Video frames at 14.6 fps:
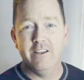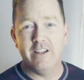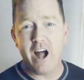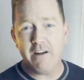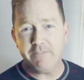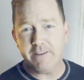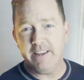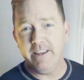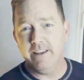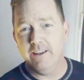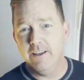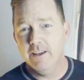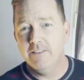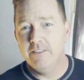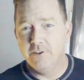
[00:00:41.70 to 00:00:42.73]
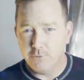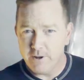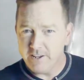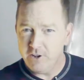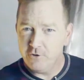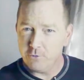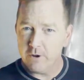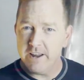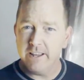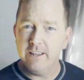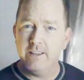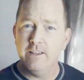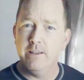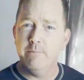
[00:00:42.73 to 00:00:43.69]
Coffee, the drink you
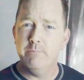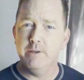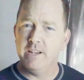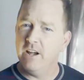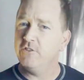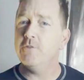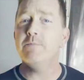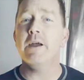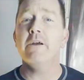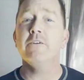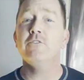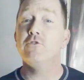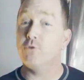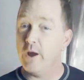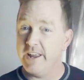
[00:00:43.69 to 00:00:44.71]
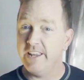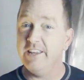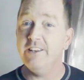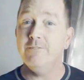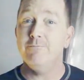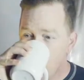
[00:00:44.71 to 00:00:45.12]
drink because your parents drank it.